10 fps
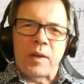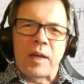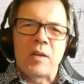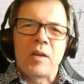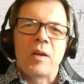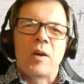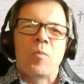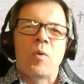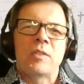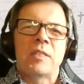Okay,
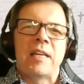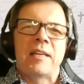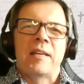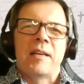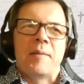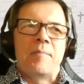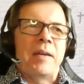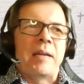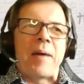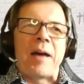what does it
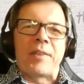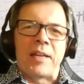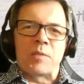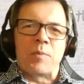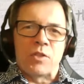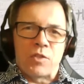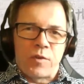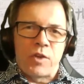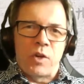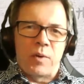mean about that experience
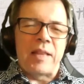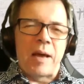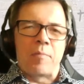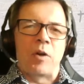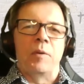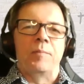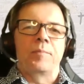for you in that moment?